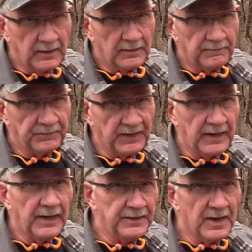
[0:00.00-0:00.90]
it that
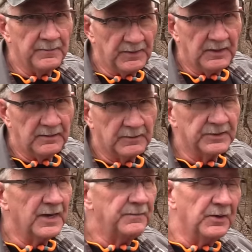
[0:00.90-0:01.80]
had not been.
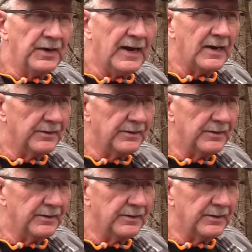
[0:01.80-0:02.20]
Because up to now,